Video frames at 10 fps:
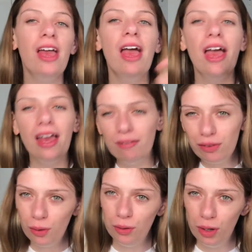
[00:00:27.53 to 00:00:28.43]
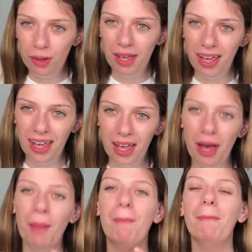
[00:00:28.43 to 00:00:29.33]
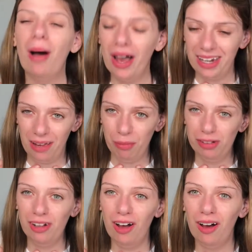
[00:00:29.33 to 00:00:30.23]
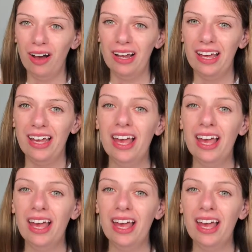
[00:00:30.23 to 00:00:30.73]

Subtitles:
If you're new here, my name is Carly.